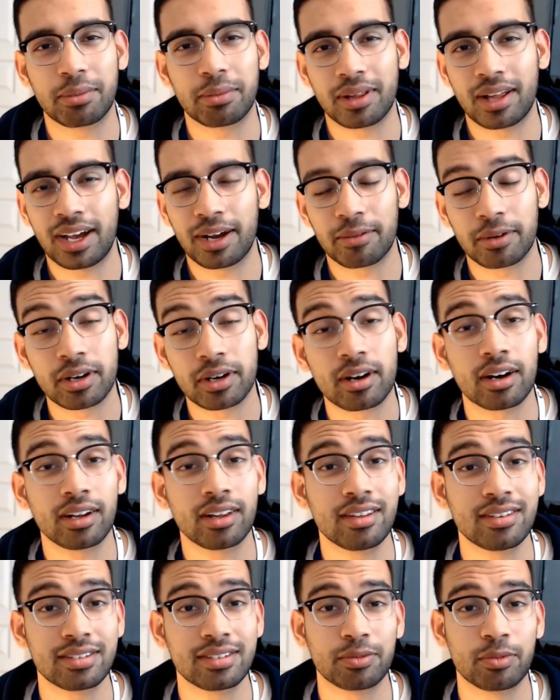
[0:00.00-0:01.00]
apply
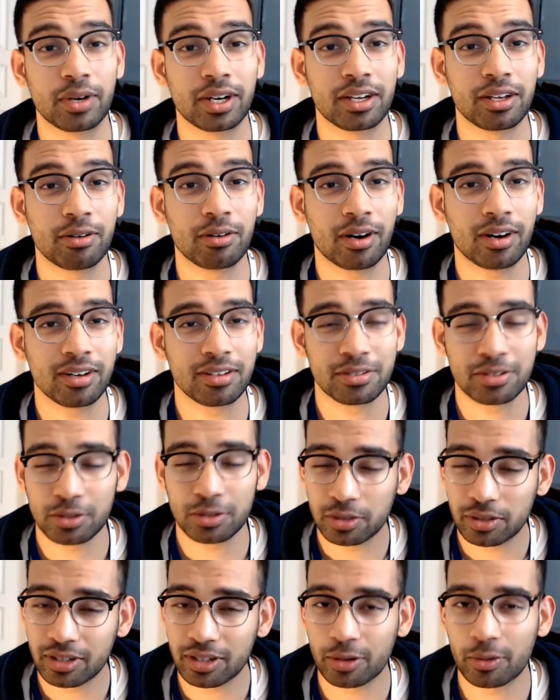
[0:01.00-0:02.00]
regardless of where you are in
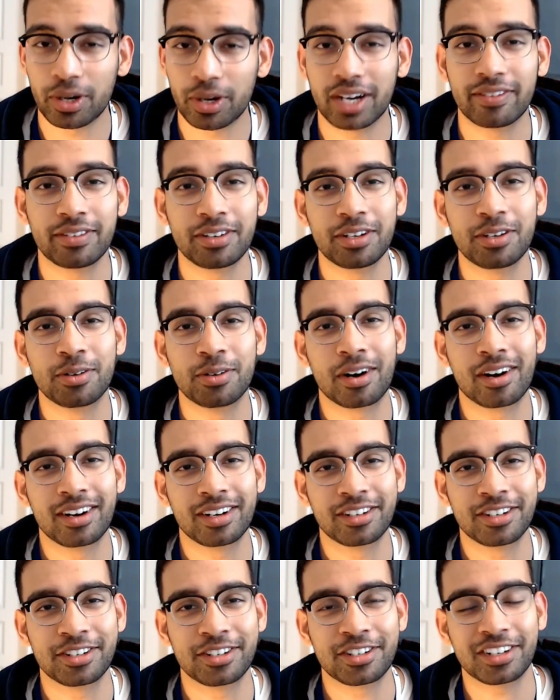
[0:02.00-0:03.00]
school or wherever you are on
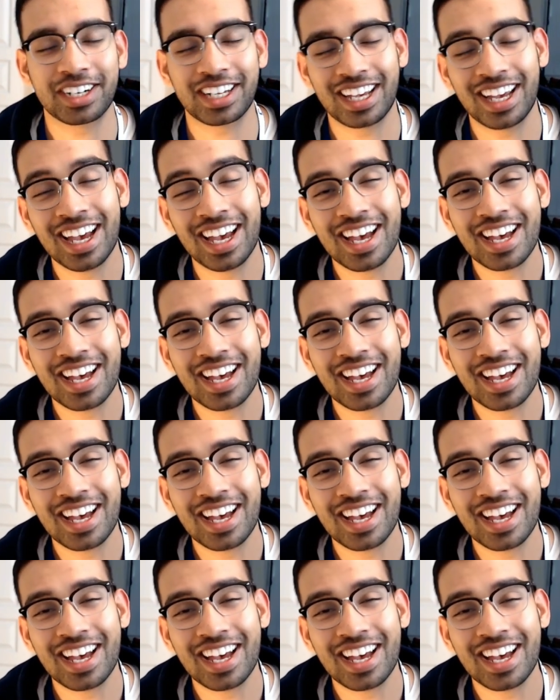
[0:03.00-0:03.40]
your journey.